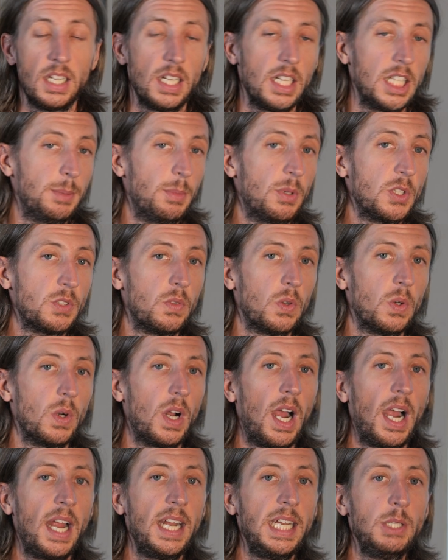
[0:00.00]
and the most
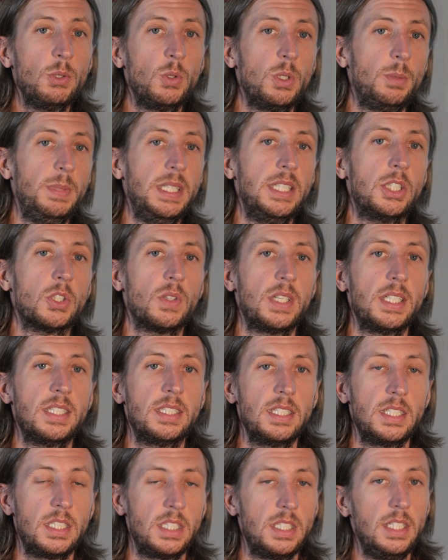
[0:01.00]
variety would be
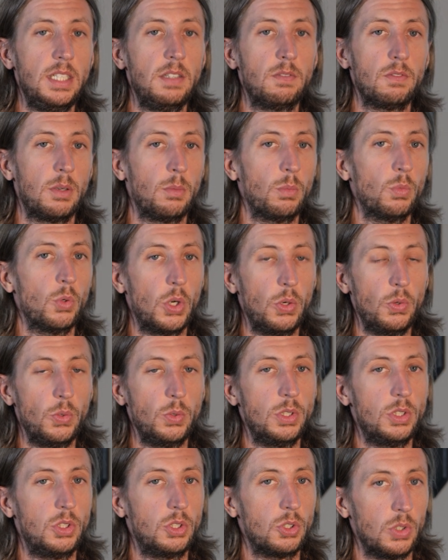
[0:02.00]
transitioning from road
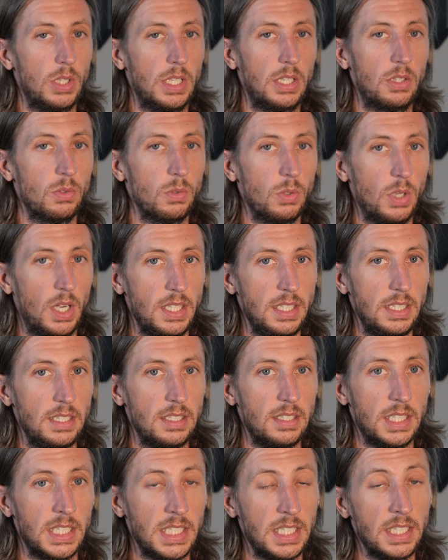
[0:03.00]
to trail running.